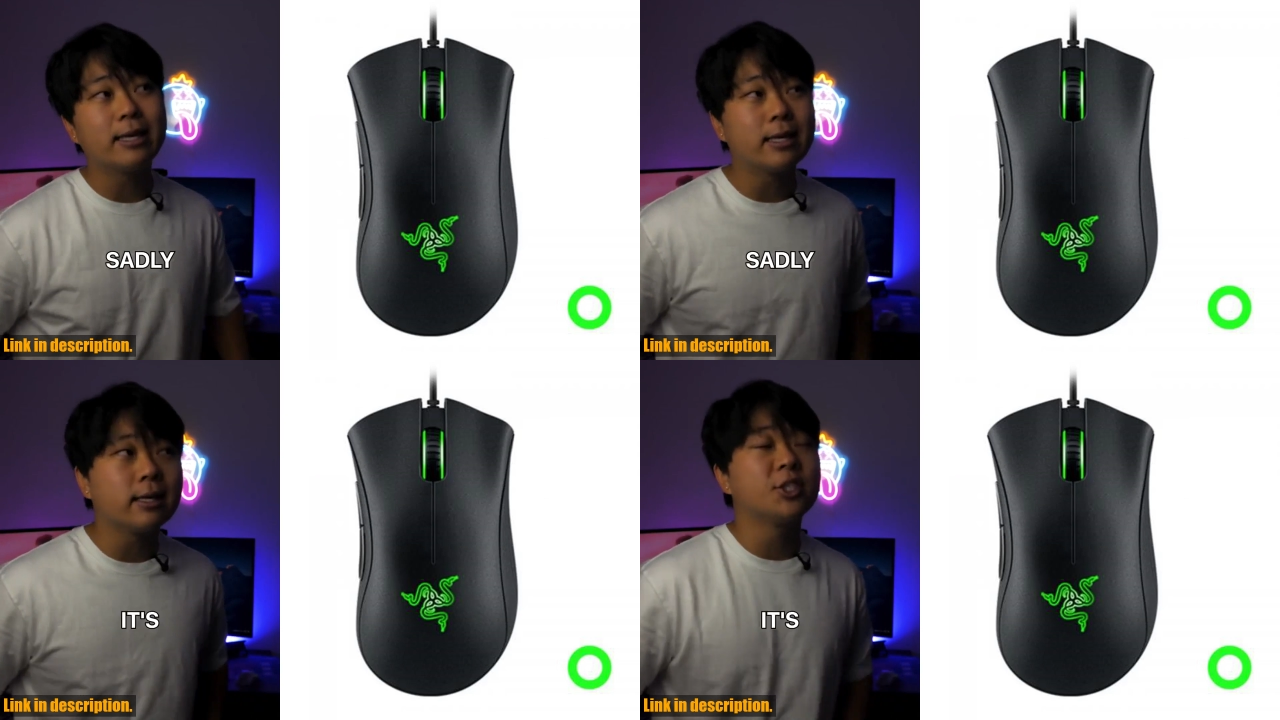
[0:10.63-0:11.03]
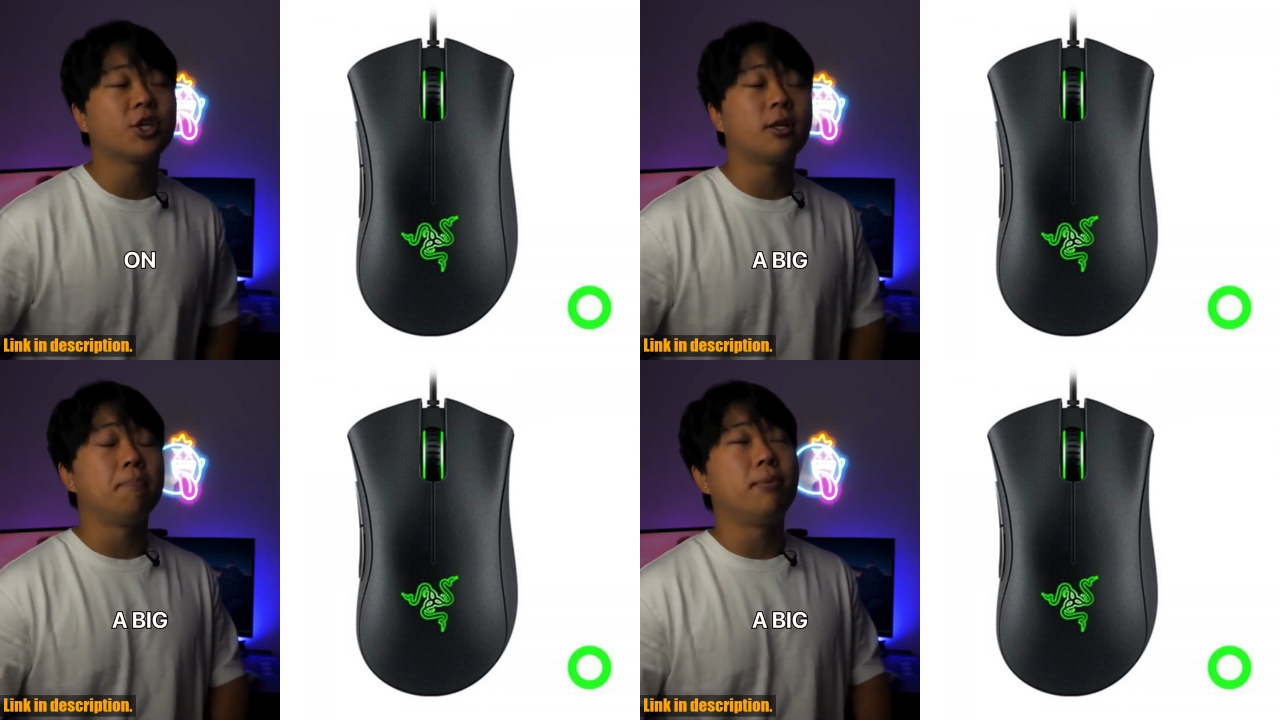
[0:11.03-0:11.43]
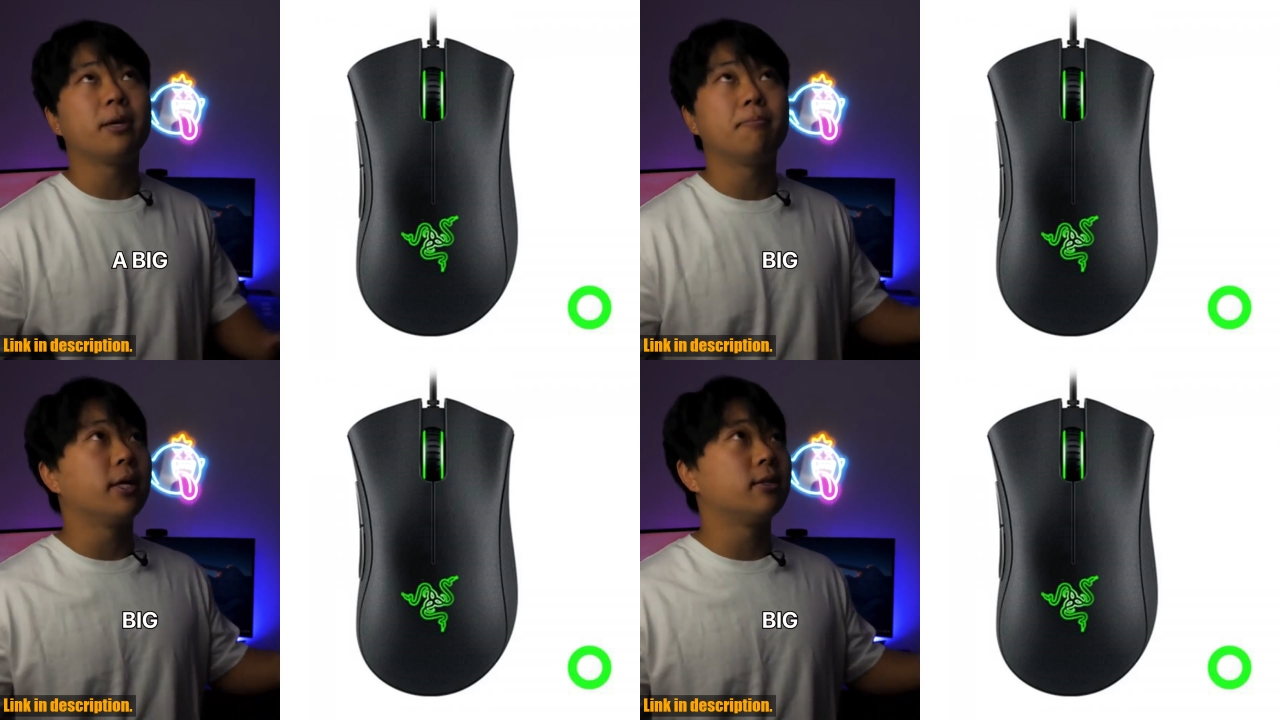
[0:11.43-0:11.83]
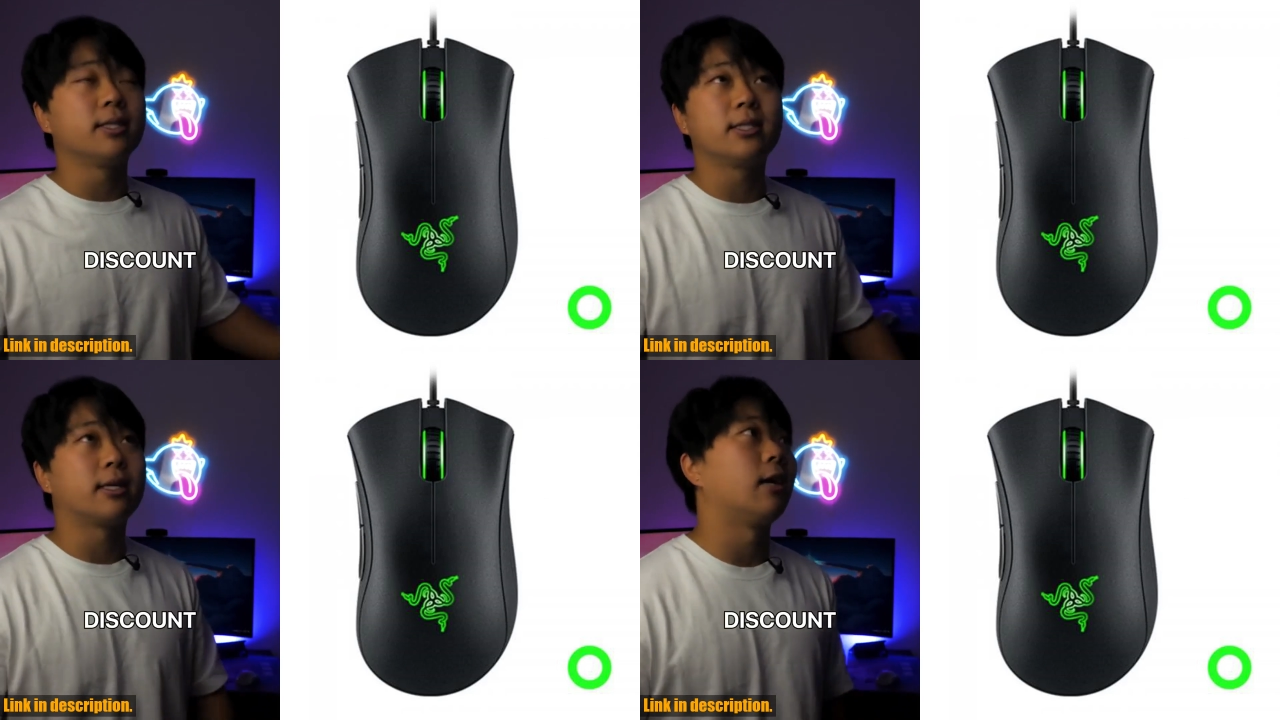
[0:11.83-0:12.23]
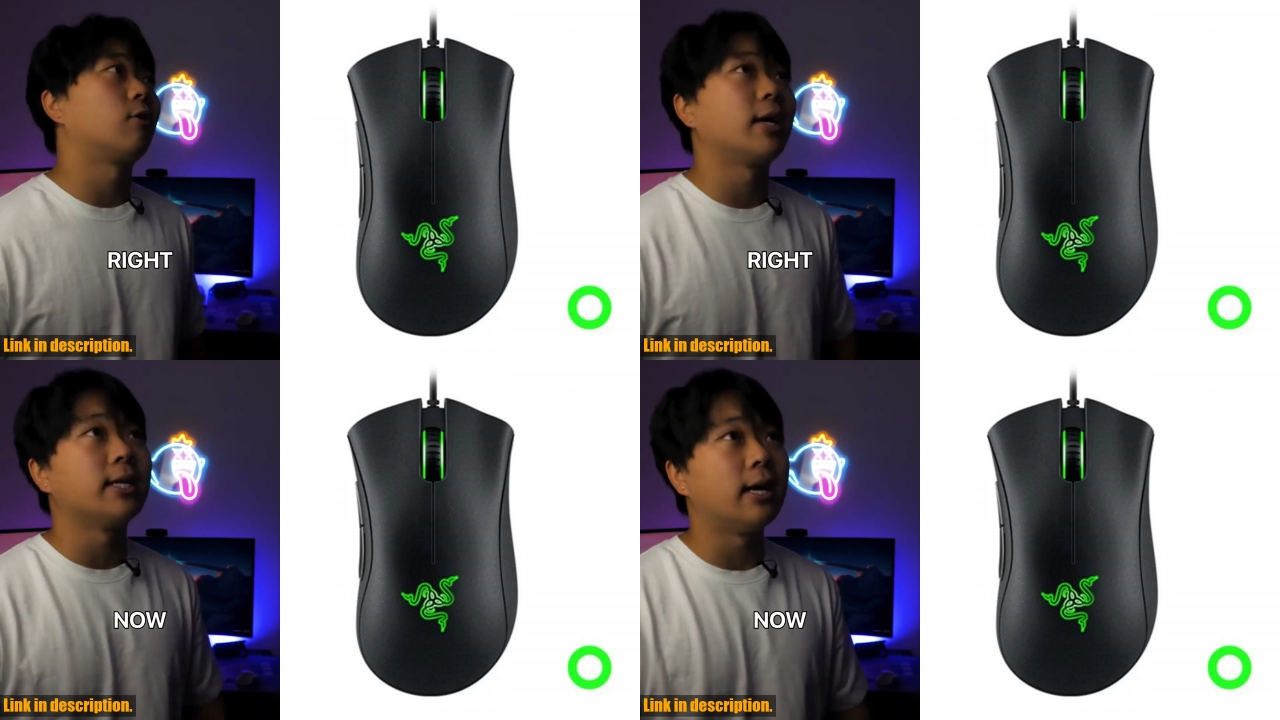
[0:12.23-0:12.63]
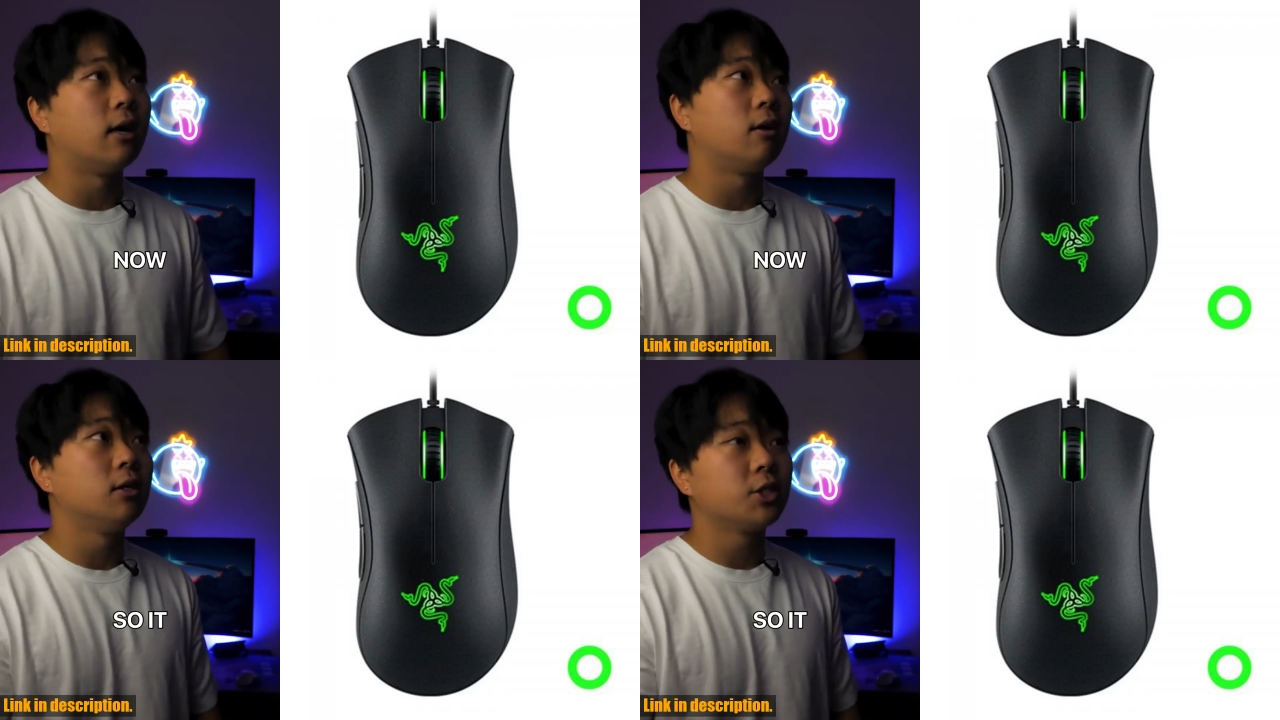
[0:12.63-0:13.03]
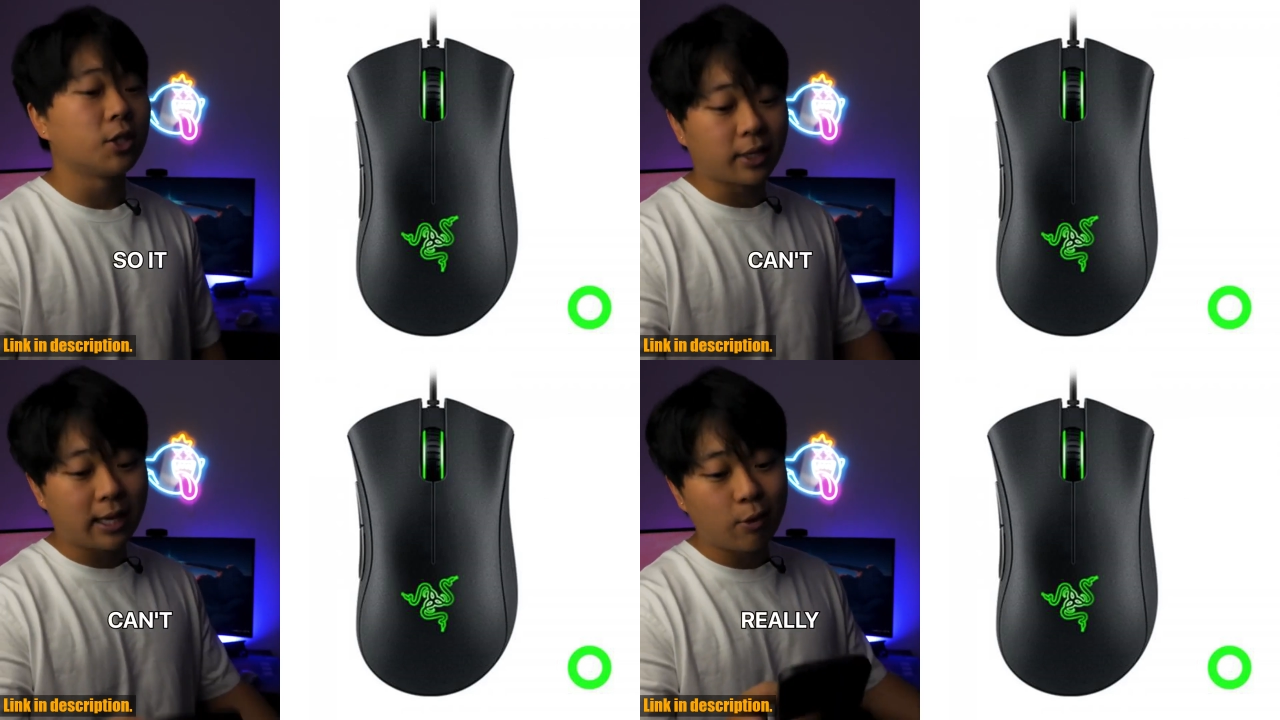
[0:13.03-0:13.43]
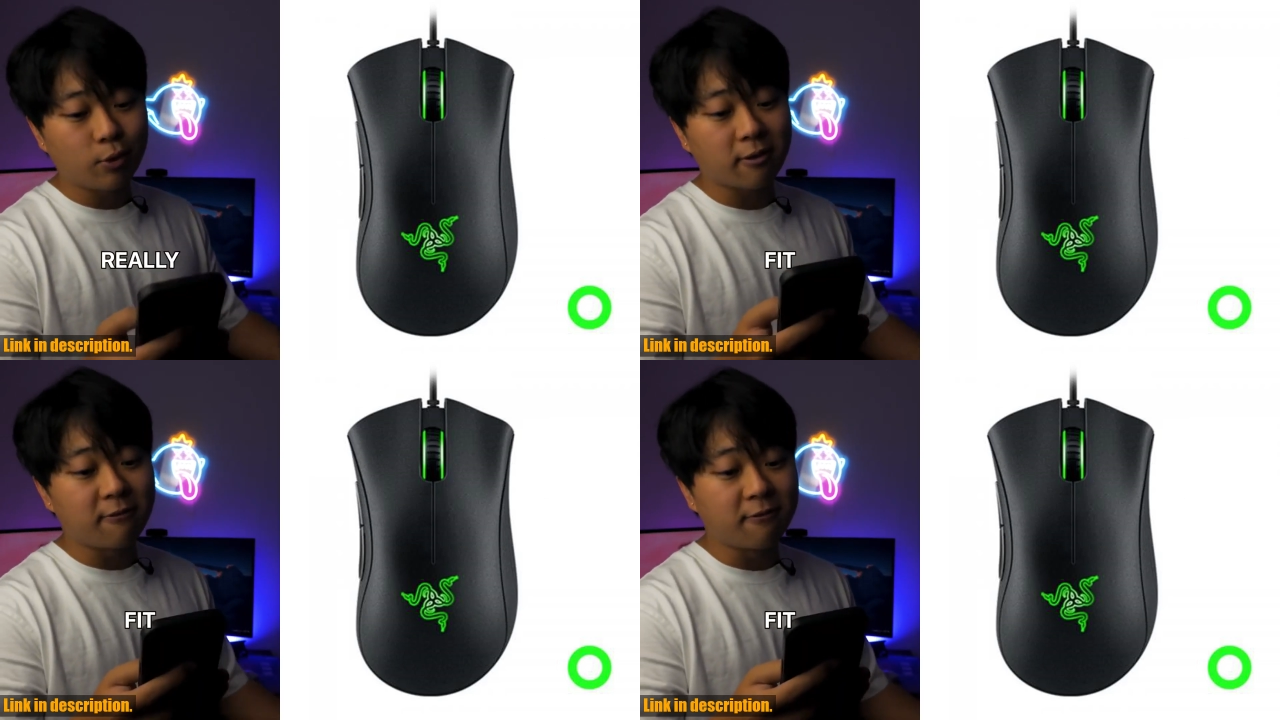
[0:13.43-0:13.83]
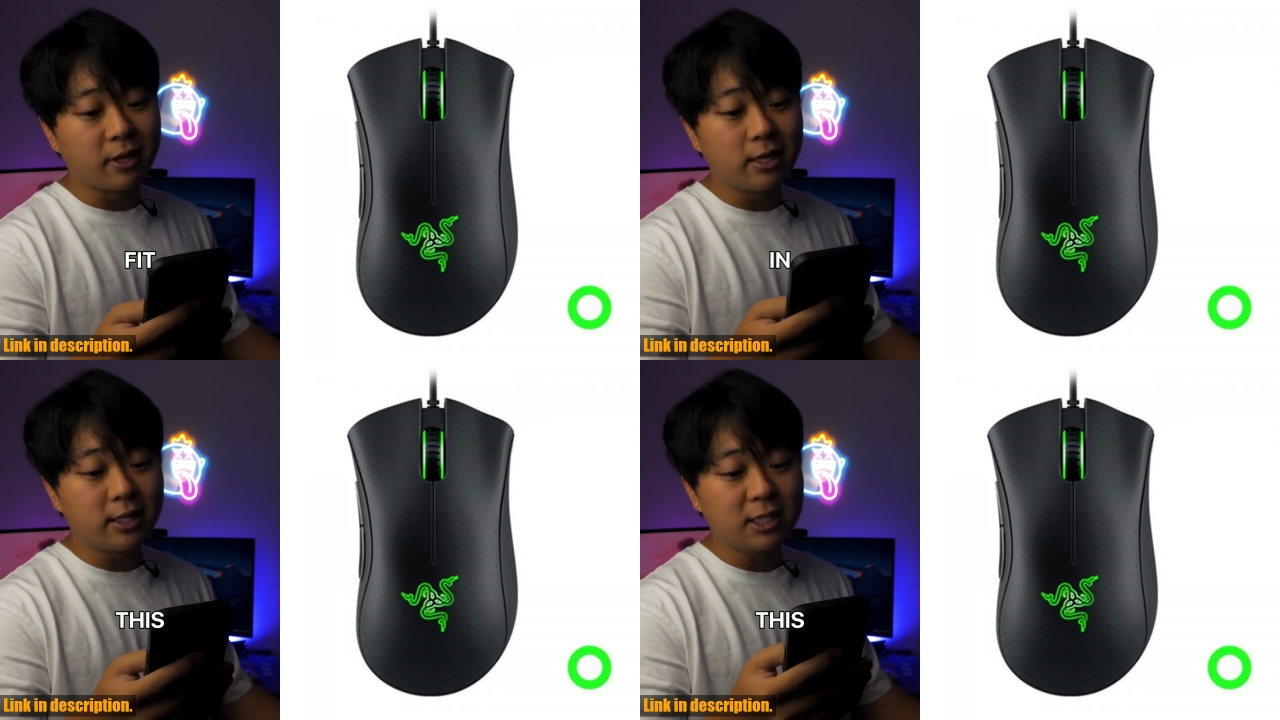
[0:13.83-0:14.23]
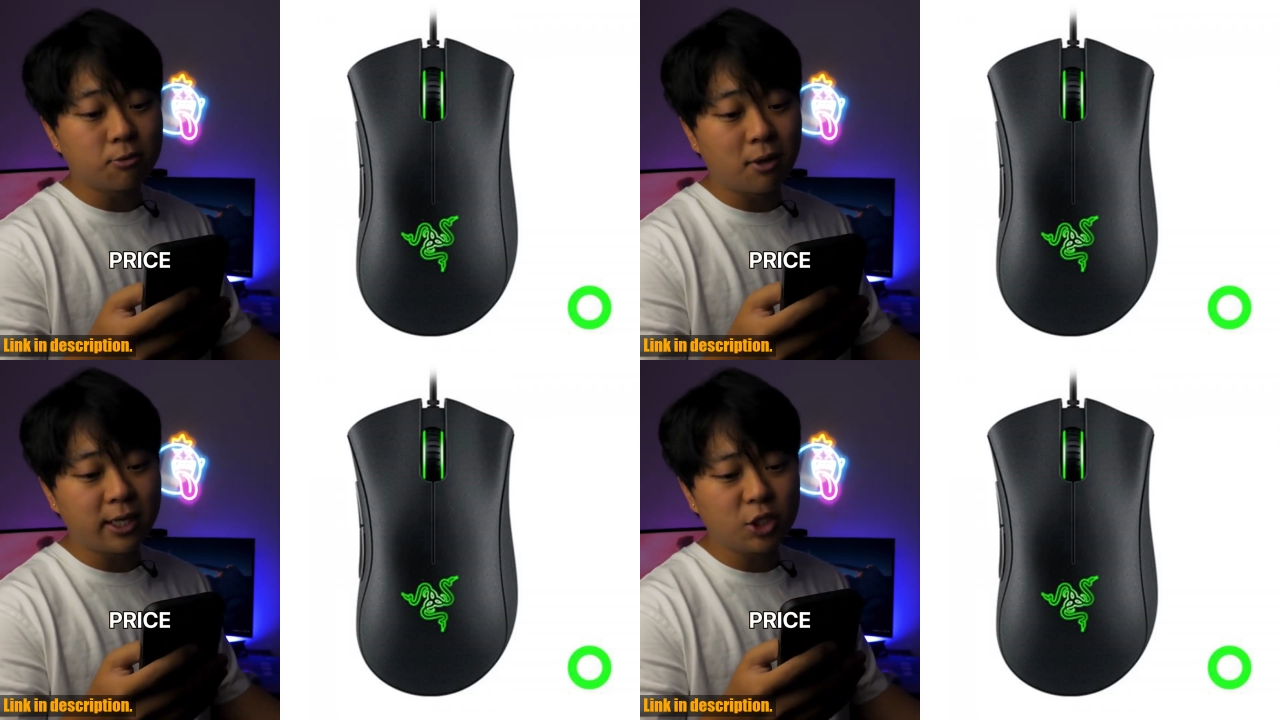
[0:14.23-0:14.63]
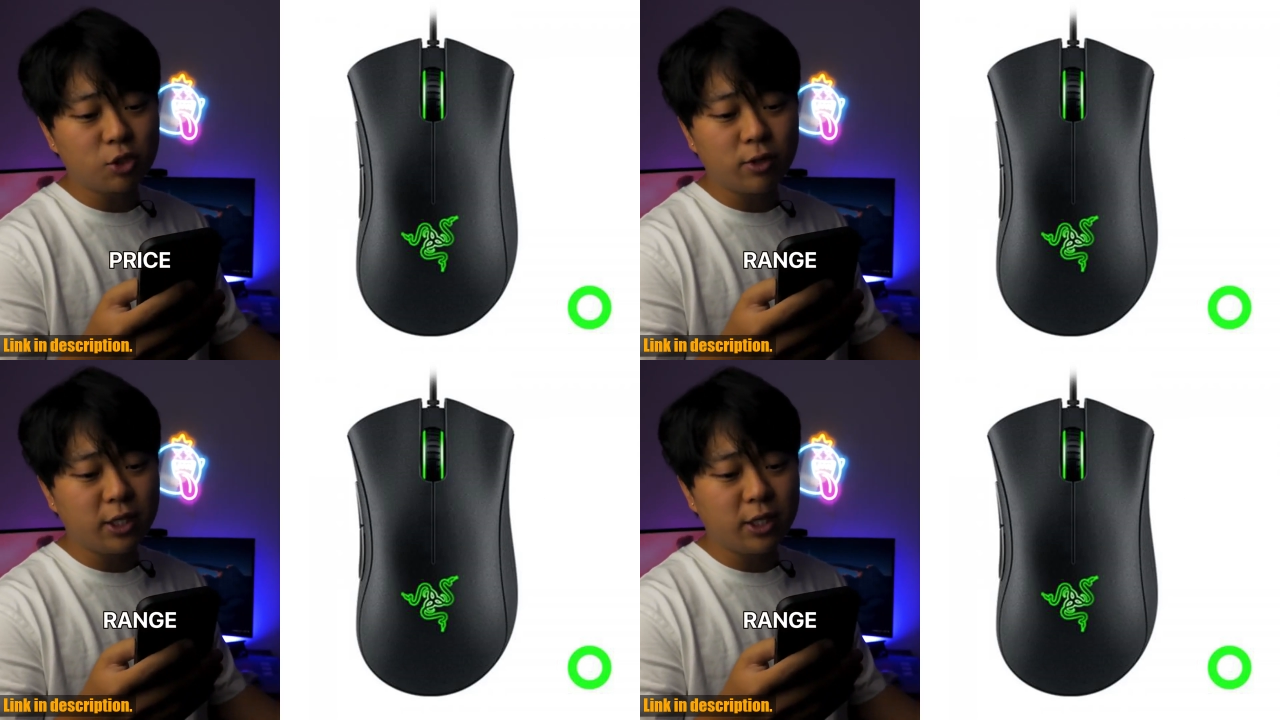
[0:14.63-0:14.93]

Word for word: the needs of serious gamers like you. With a six thousand four hundred D